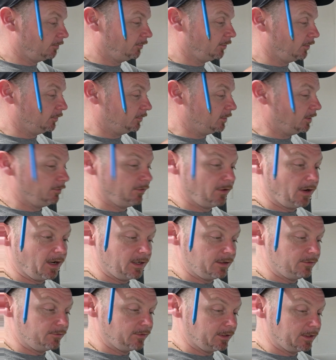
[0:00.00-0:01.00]

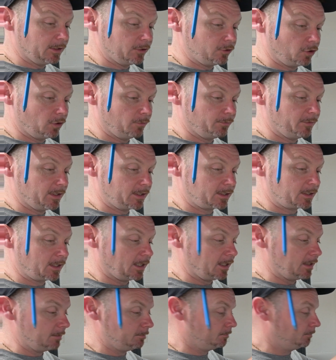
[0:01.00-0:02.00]
55 in the drum this
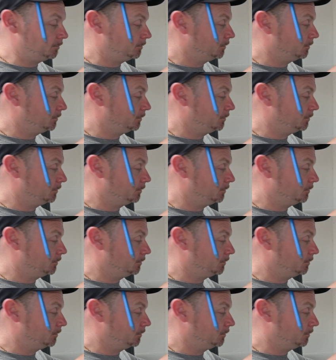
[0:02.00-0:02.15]
time.